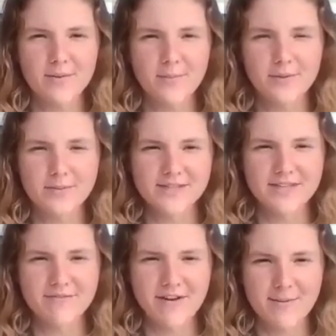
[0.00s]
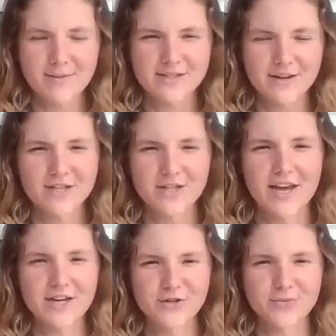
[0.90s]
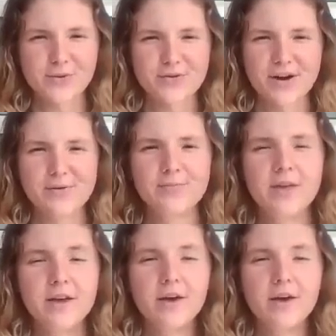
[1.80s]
the Plumas Environmental Education Program,